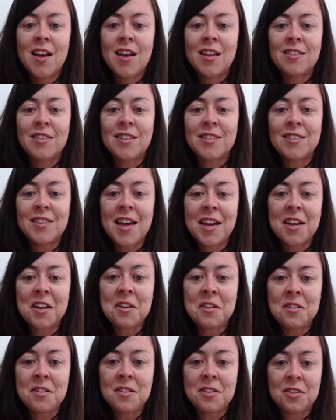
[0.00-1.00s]
The
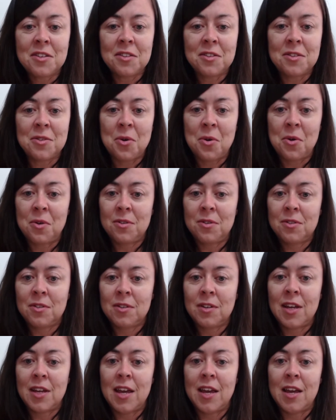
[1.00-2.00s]
second dessert
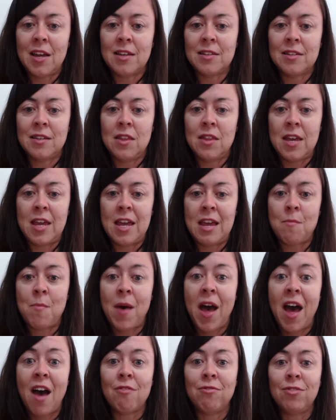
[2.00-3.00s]
is the
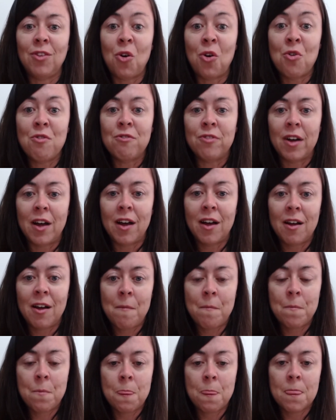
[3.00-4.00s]
pavlova
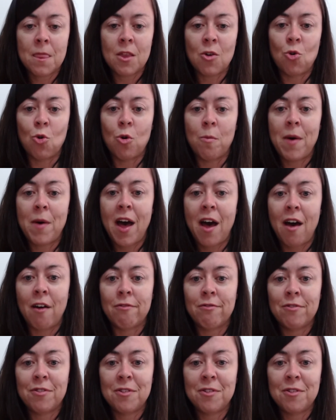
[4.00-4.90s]
or pav.